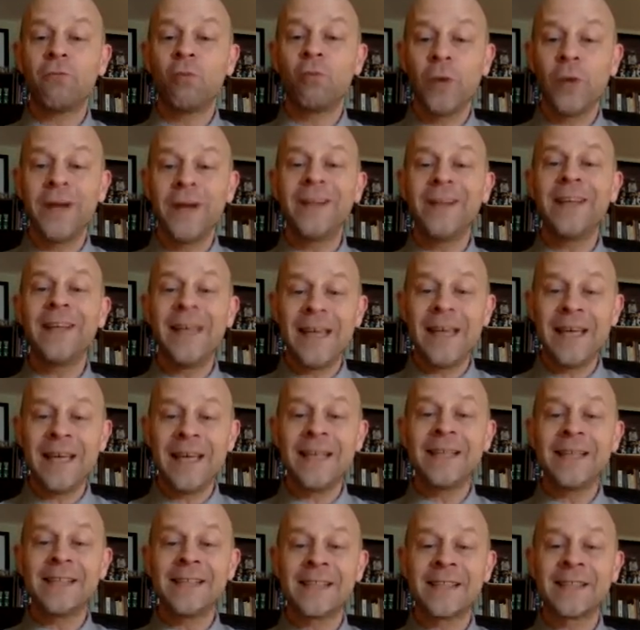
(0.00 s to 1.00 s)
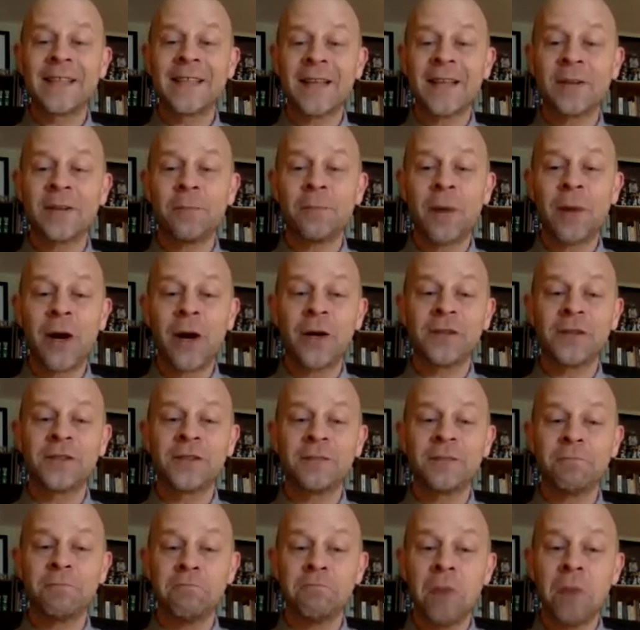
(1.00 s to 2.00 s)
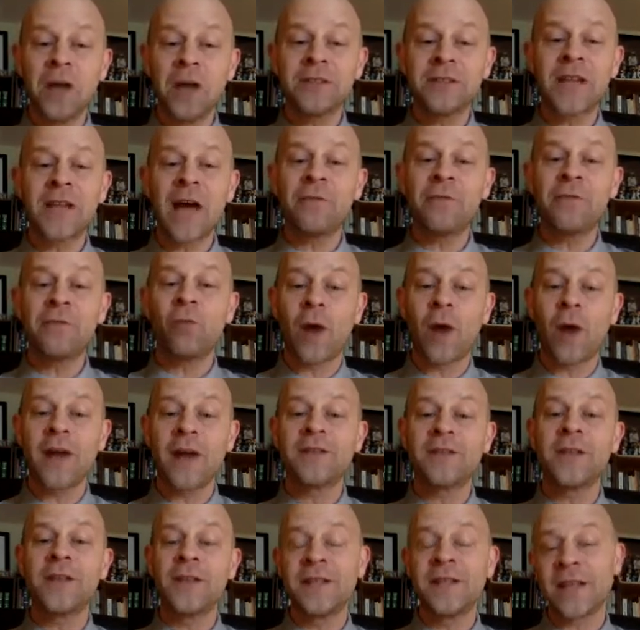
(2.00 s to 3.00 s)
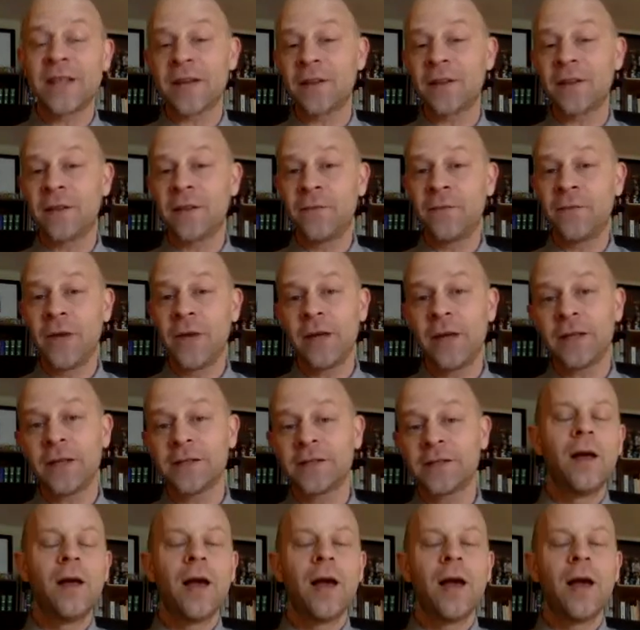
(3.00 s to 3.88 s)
really is that the parents must have a right to the death of the fetus.